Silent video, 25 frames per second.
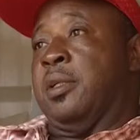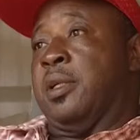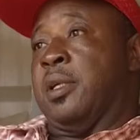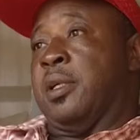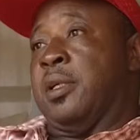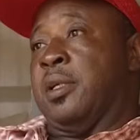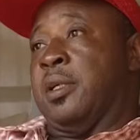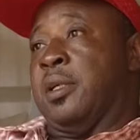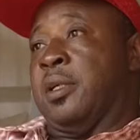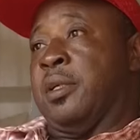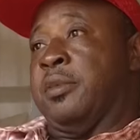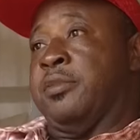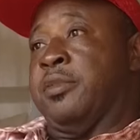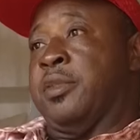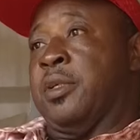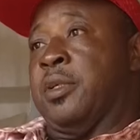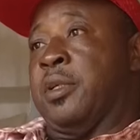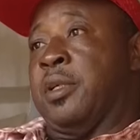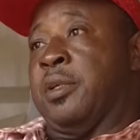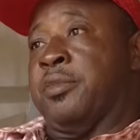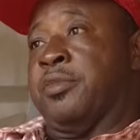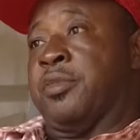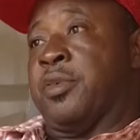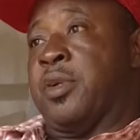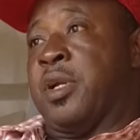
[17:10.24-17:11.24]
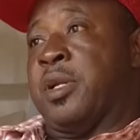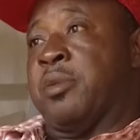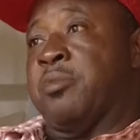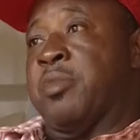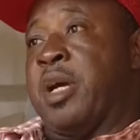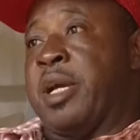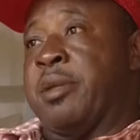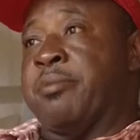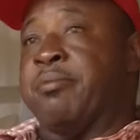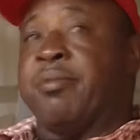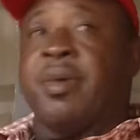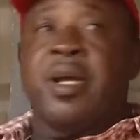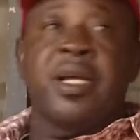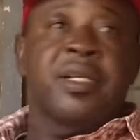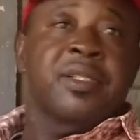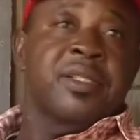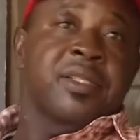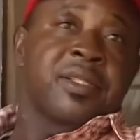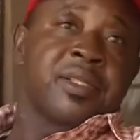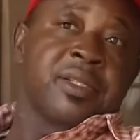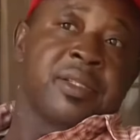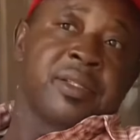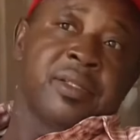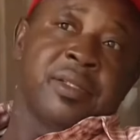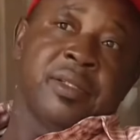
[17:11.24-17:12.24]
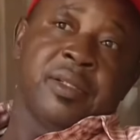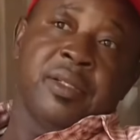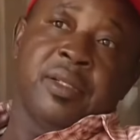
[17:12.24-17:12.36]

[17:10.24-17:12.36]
I've tried my best.